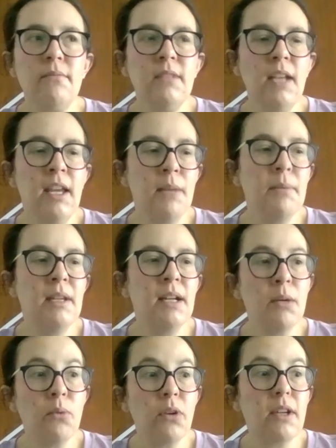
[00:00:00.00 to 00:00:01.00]
And I mean,
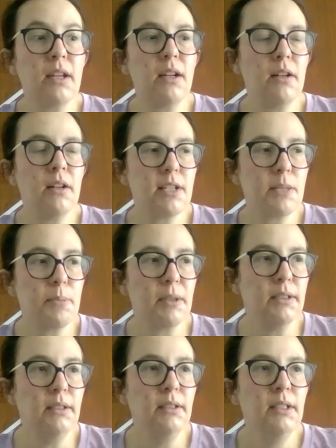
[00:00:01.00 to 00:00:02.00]
I work in a
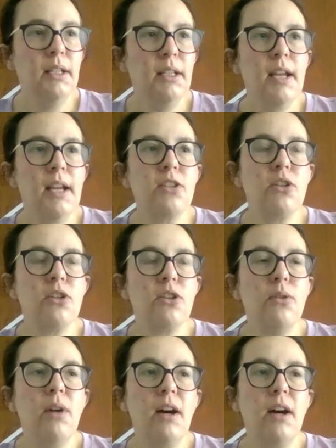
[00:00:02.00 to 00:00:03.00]
hospital, and
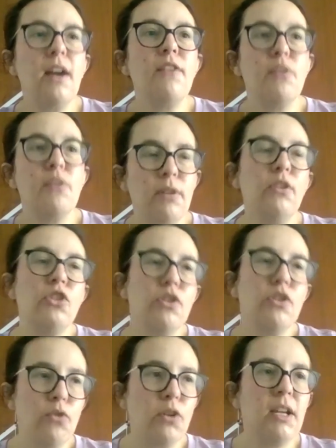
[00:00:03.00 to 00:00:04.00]
so I have the privilege
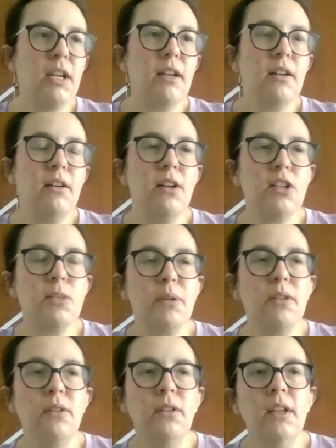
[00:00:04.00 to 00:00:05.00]
of working in a
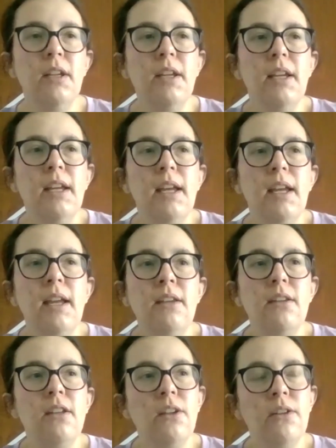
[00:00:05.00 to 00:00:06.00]
hospital.
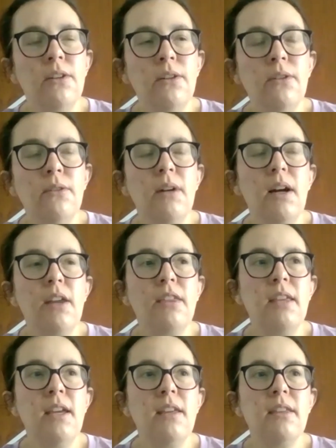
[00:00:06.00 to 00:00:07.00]
And, you know, I
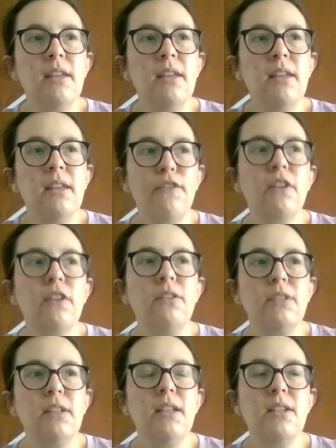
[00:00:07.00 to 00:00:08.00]
think that it's
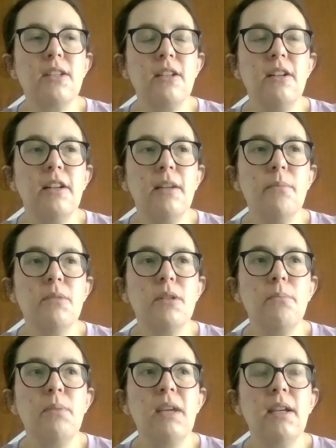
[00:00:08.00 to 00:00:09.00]
difficult in these times
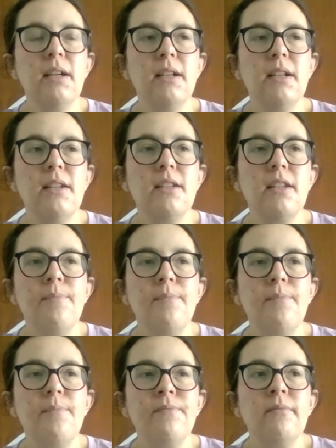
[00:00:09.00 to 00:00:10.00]
because
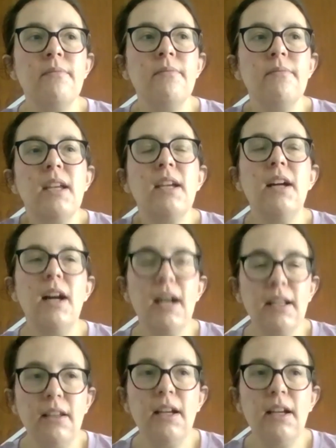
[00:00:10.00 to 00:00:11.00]
the
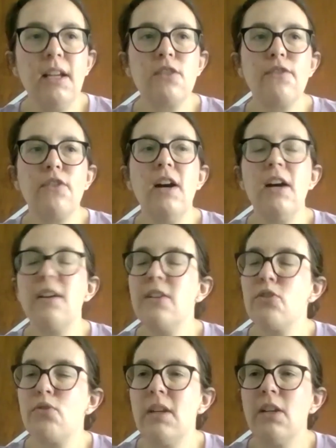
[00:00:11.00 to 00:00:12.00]
guidelines for how to
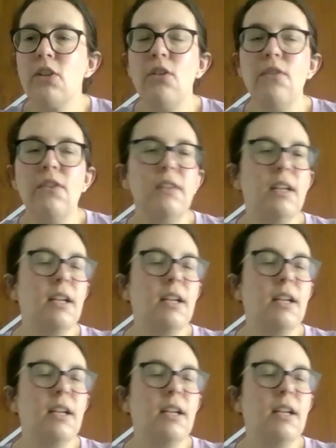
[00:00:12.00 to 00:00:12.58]
treat COVID, the